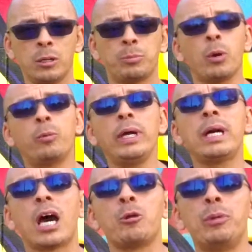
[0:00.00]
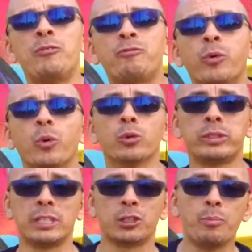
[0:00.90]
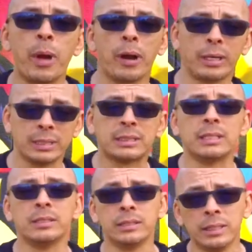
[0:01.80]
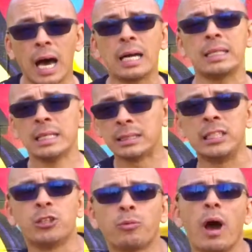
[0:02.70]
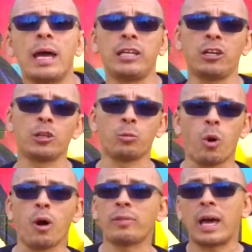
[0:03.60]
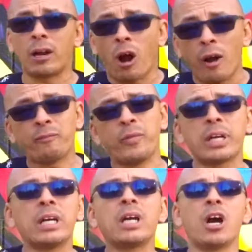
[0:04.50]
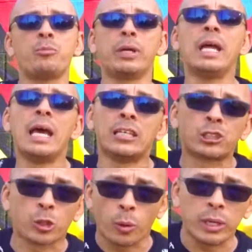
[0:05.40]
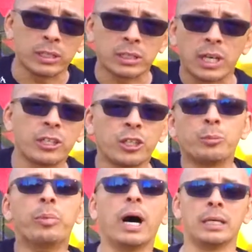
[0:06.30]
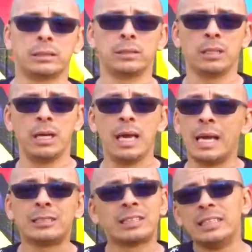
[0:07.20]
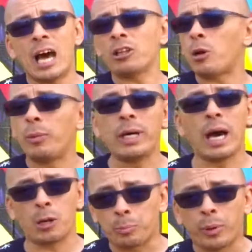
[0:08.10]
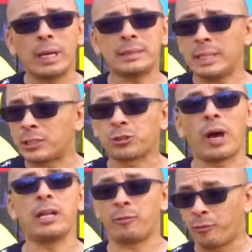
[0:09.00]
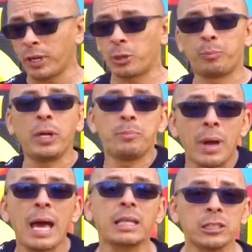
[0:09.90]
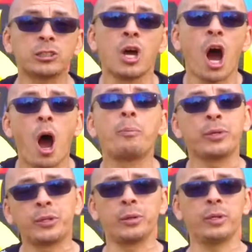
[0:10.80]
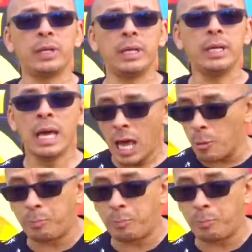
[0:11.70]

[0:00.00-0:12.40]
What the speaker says: But we got to be fools as Americans to not see the writing on the wall that our freaking government is throwing us under the bus. And now that we got a president trying to freaking bring back this opportunity and